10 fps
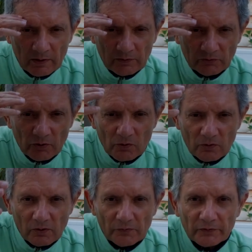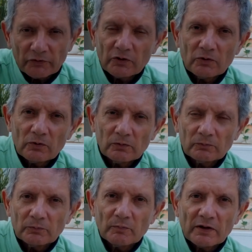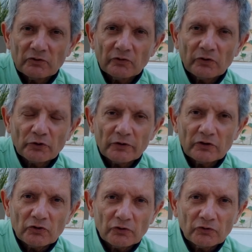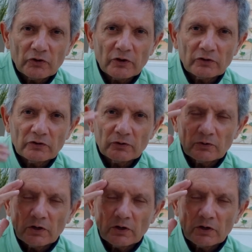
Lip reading: So on this hole, imagine the 3 shots you're going to do.